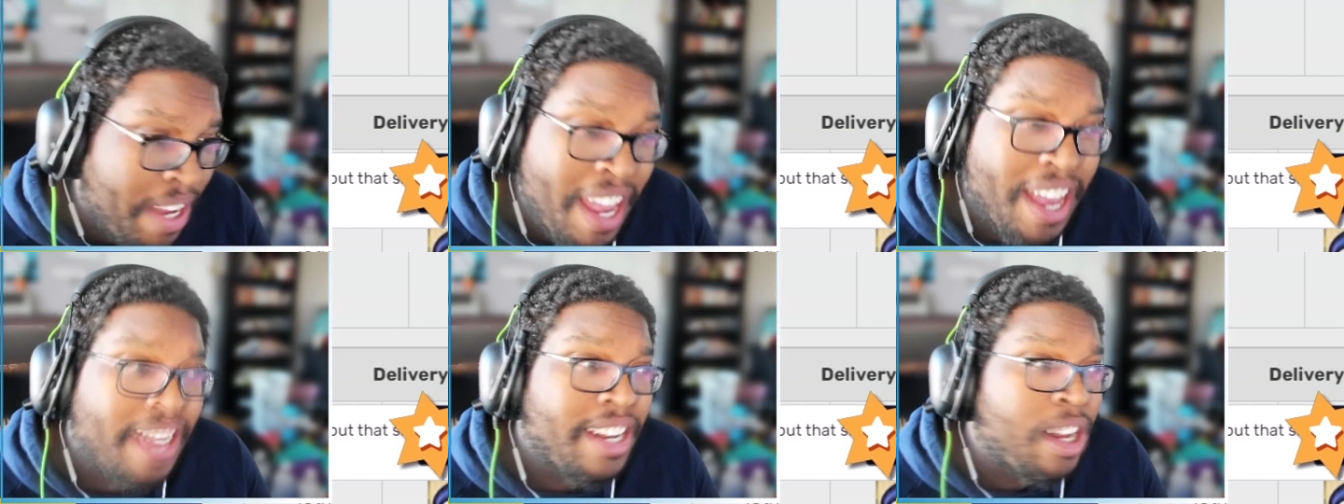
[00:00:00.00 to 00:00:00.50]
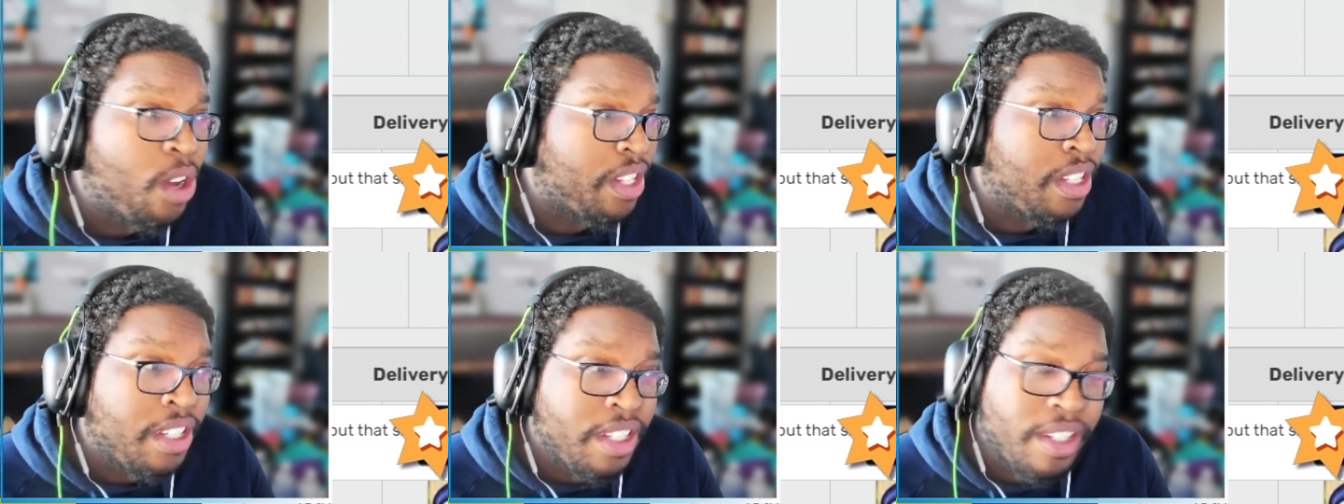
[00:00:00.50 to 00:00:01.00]
yeah, no,
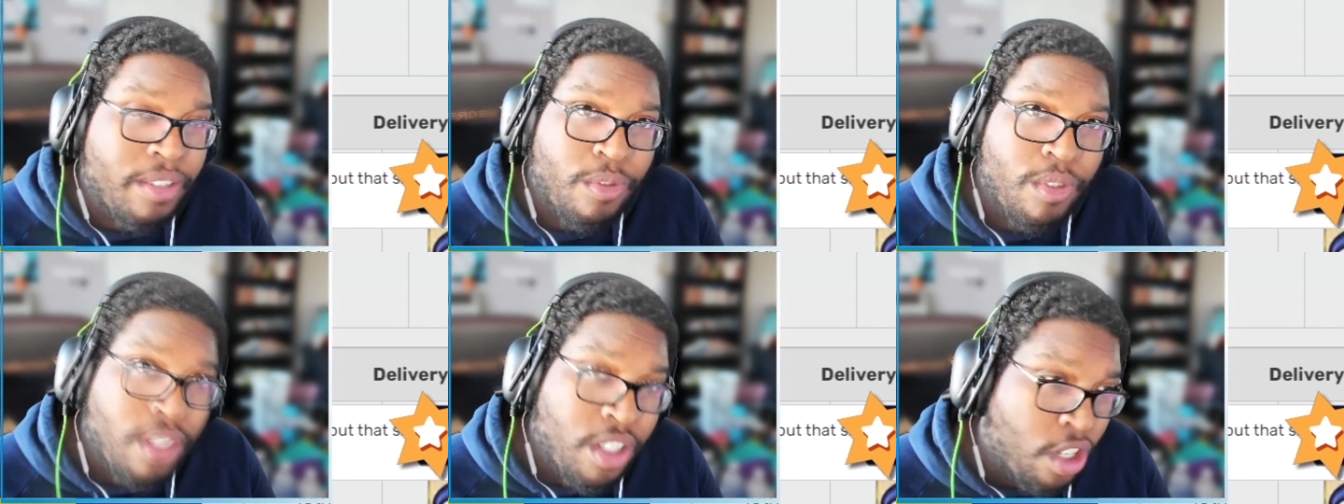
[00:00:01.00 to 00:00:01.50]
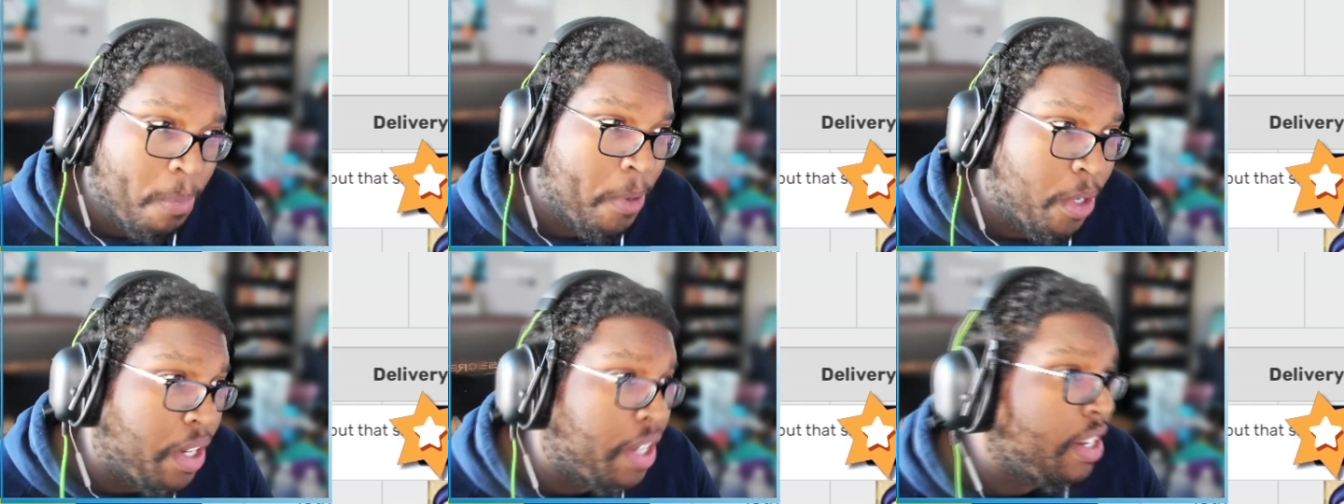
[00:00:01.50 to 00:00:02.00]
this is super
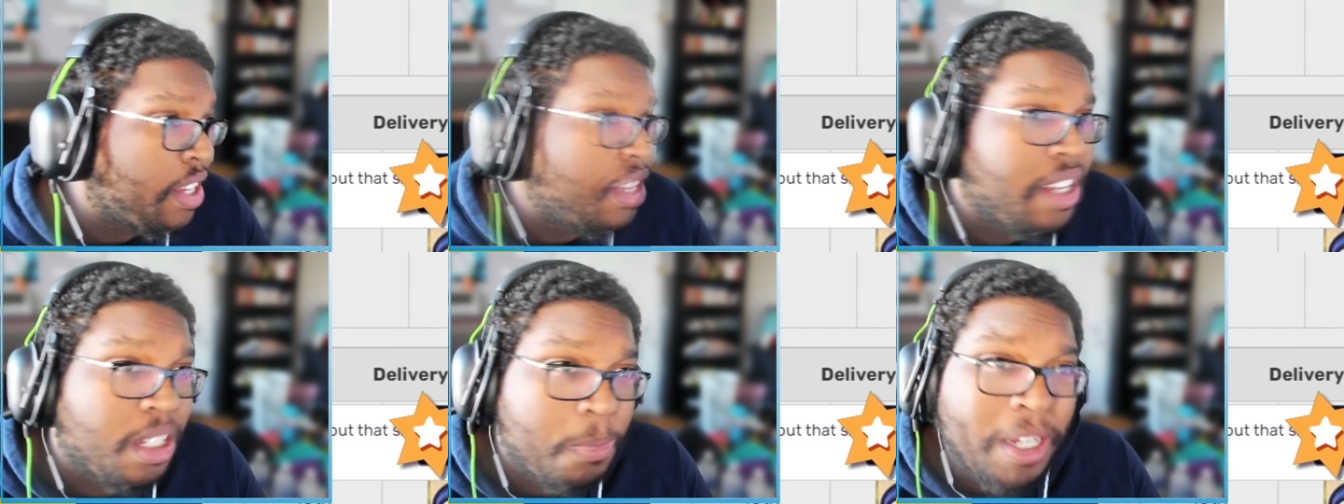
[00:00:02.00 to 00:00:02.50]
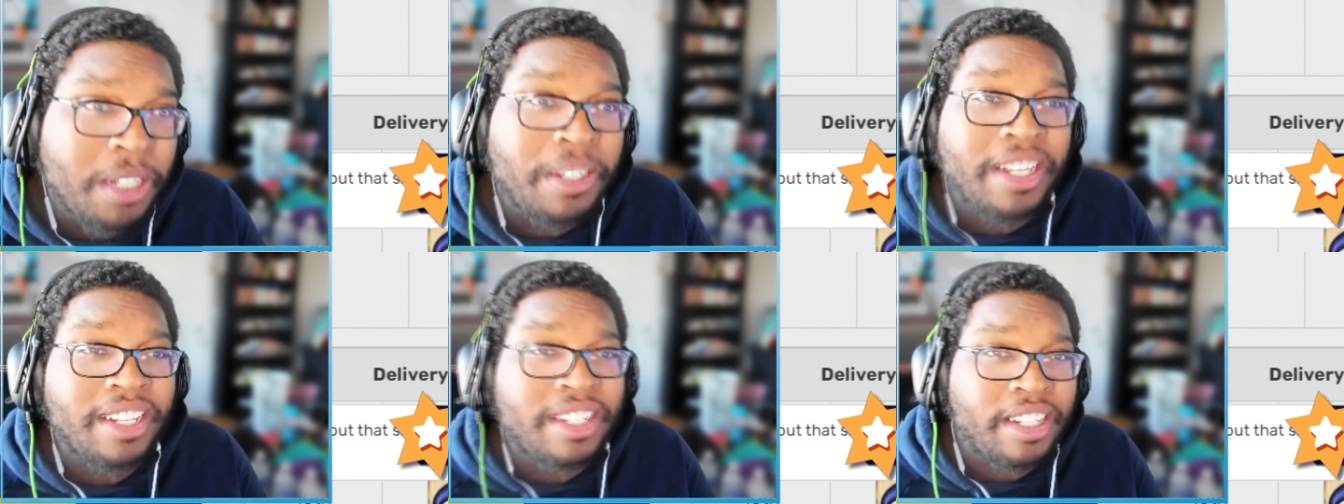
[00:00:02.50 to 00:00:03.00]
good, especially
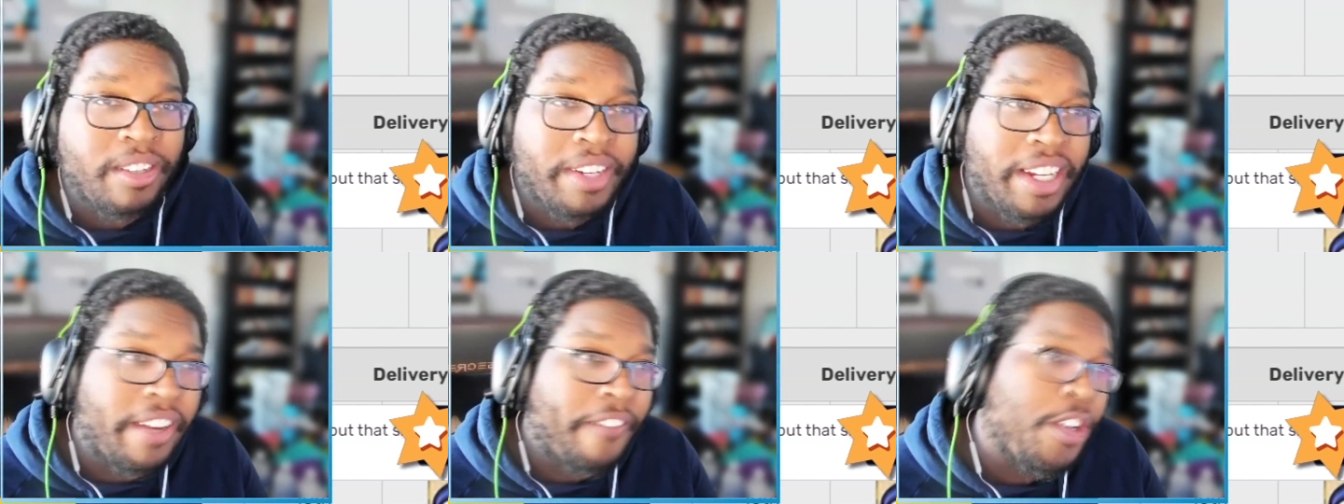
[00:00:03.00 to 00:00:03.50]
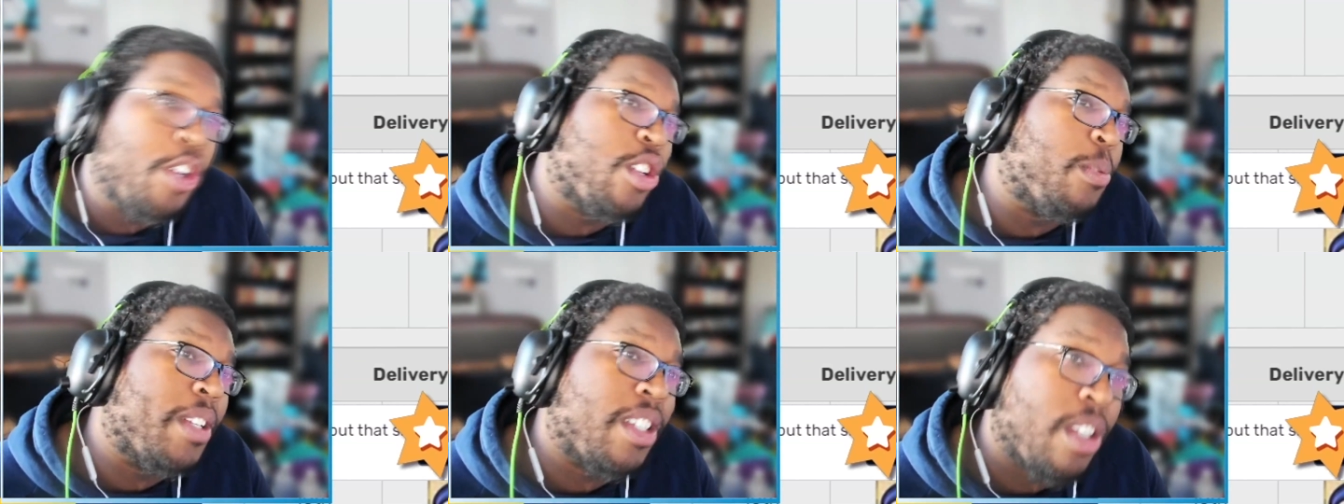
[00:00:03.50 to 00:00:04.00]
considering in the
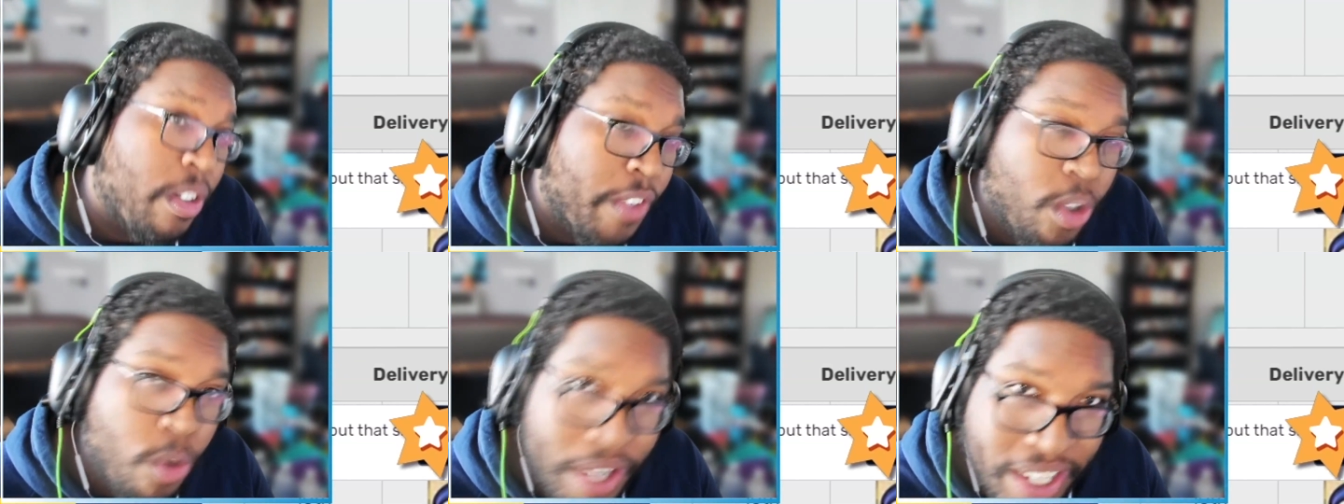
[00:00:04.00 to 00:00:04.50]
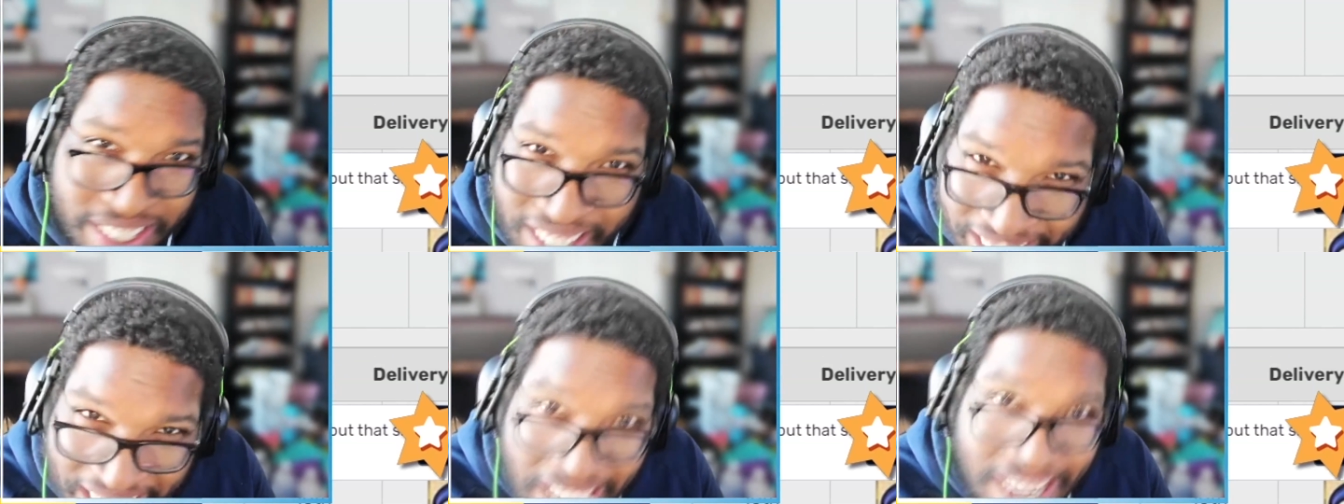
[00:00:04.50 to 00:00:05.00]
future with server coins,
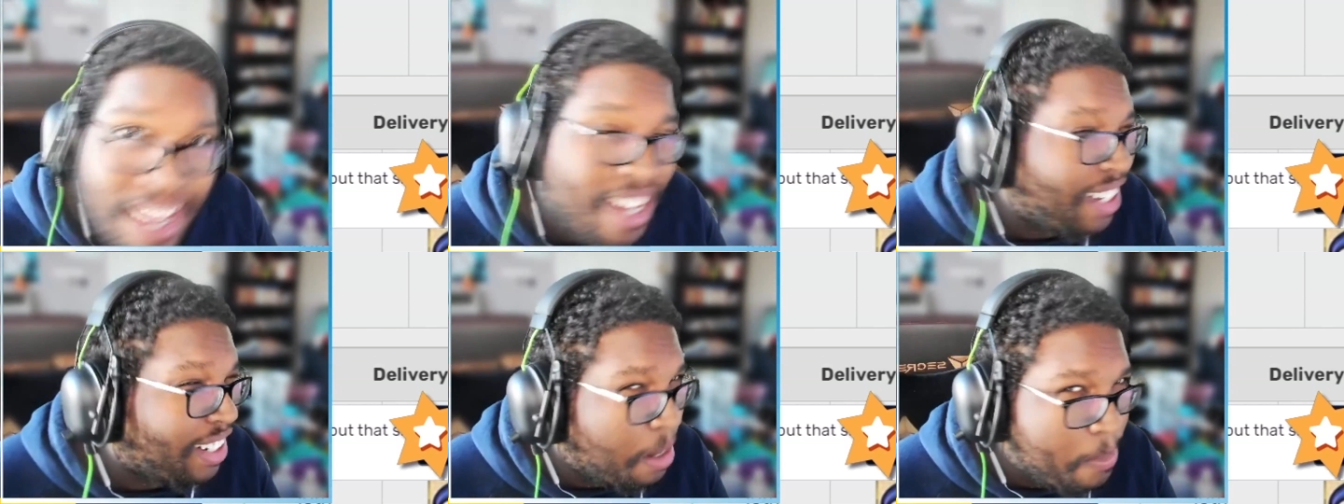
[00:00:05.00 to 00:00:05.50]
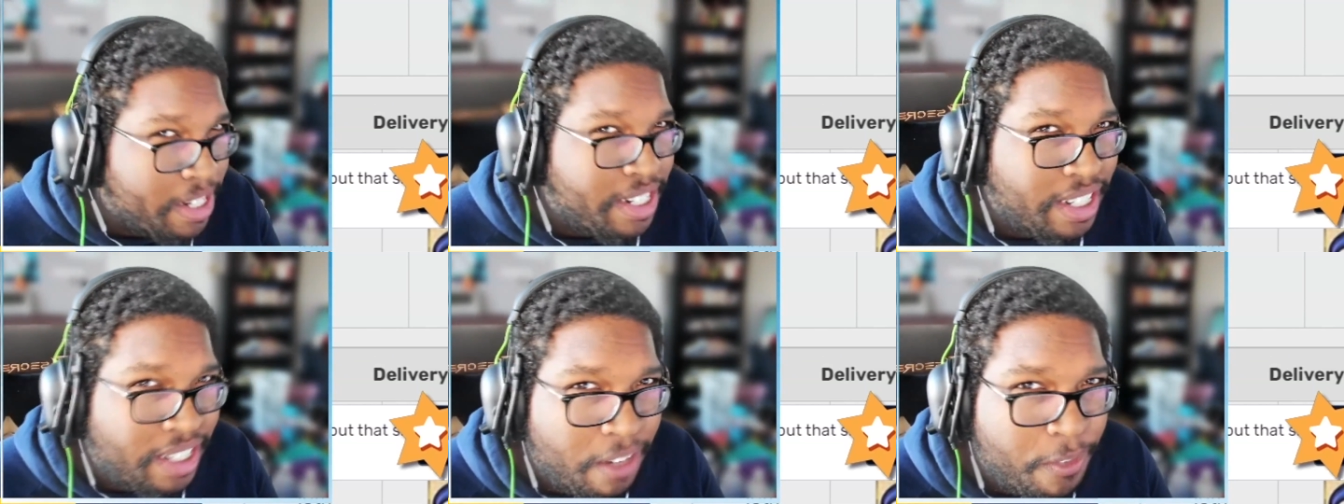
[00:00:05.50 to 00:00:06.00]
again, like I
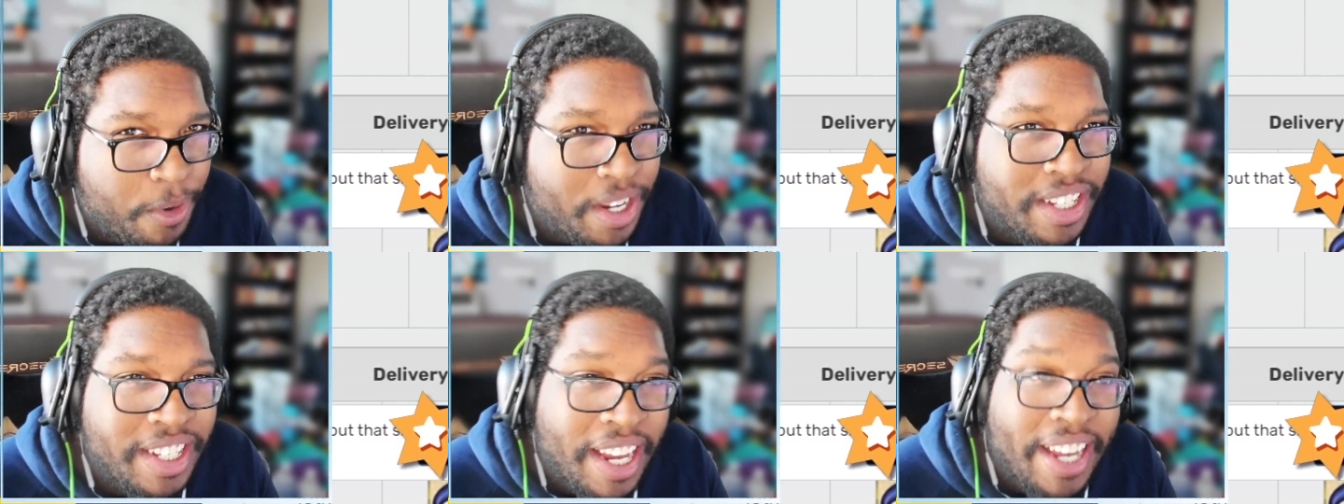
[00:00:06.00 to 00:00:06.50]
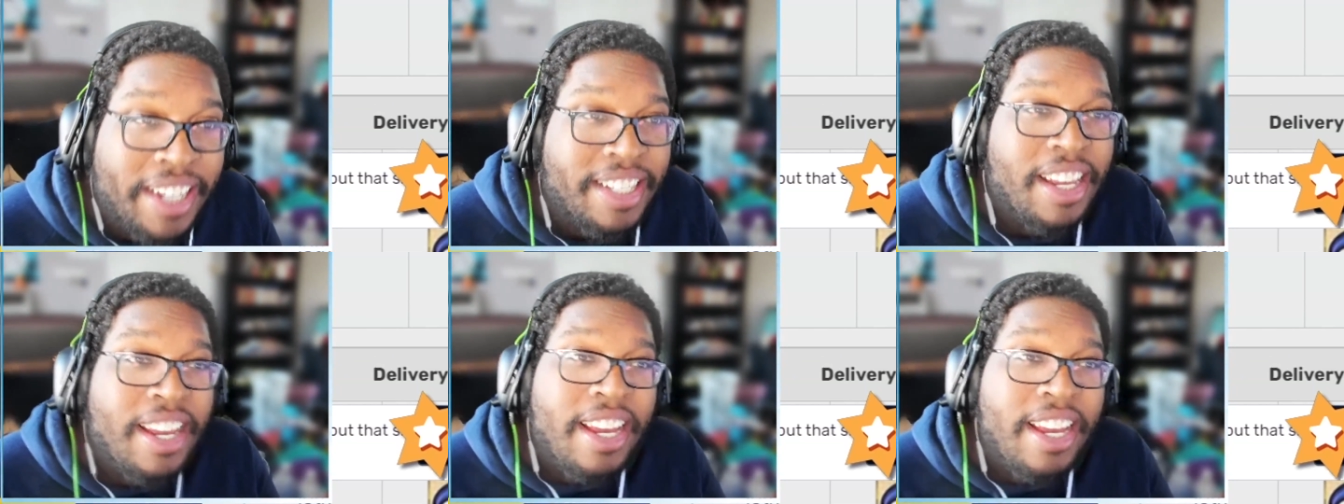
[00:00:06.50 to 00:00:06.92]
mentioned in Clairvoyance EX,